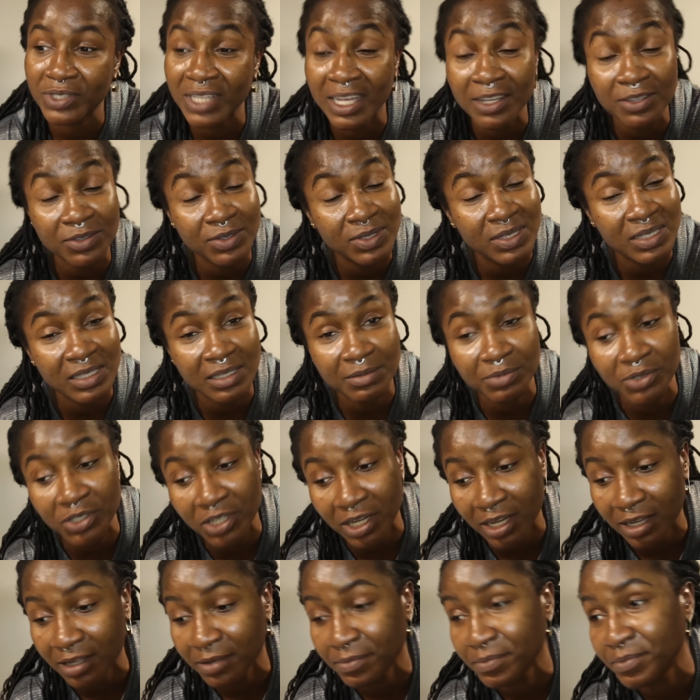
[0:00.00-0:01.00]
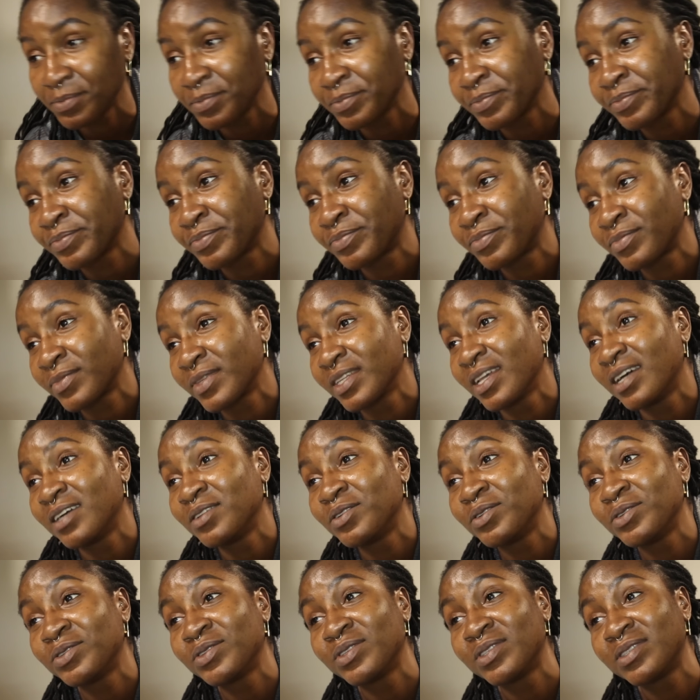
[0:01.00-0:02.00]
I used to sleep, Sha. I
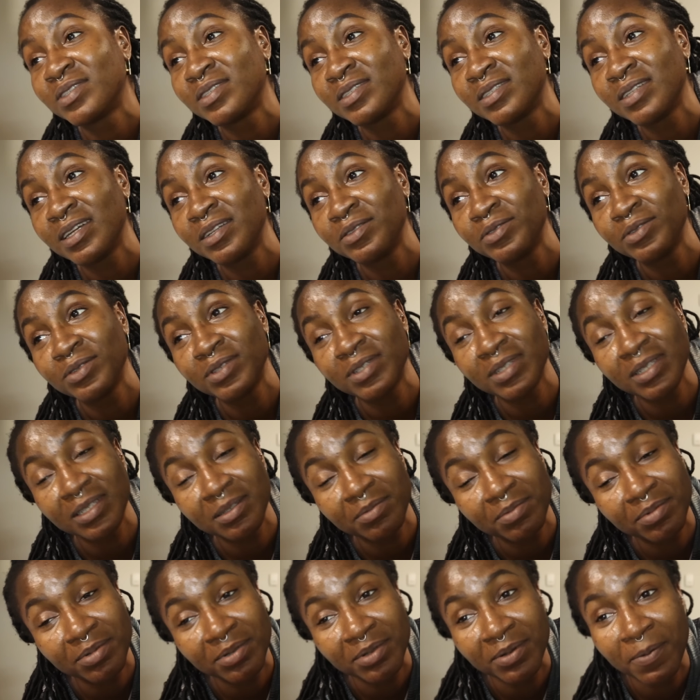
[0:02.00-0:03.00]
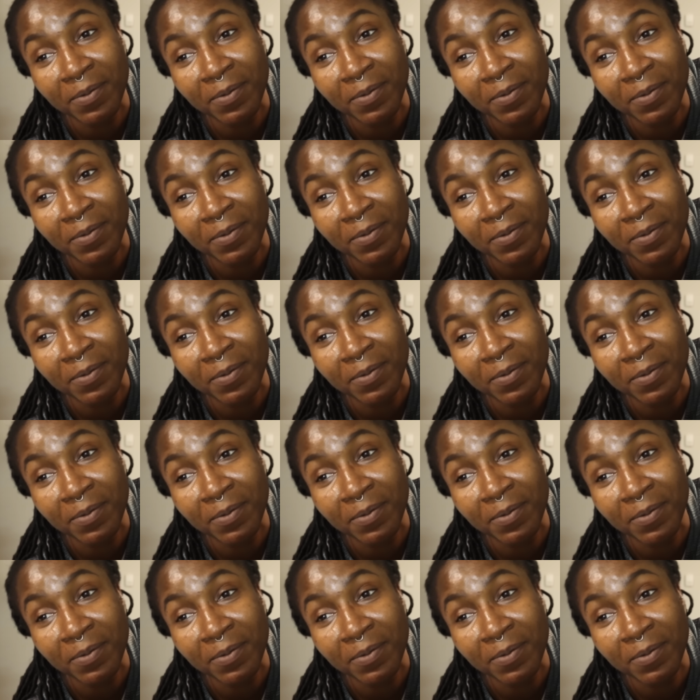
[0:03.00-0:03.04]
don't used to sit and not sleep.